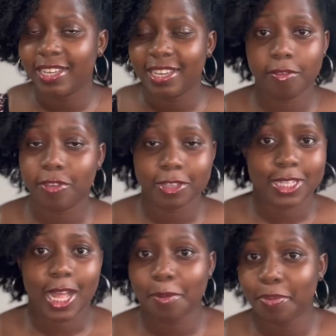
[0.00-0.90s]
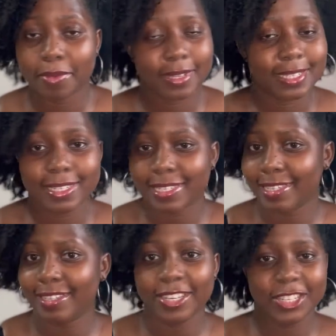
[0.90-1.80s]
If your scalp is
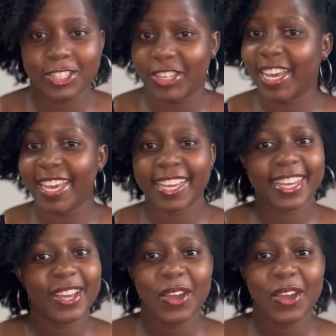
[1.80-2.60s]
itching